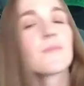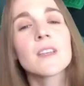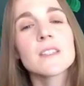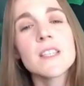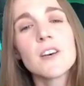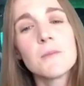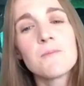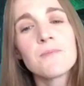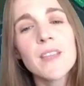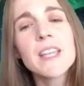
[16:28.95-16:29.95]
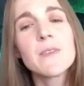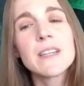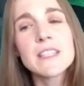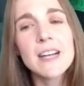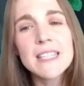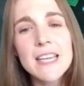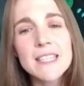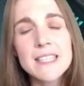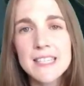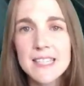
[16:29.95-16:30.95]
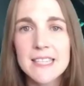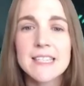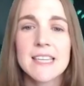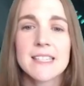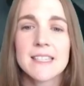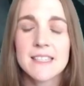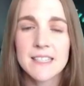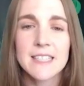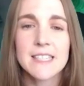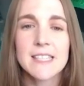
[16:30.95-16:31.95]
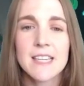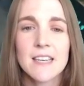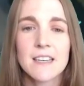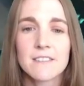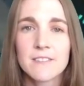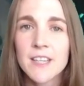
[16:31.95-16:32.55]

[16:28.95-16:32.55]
So anyway, so I tend to see this as a series of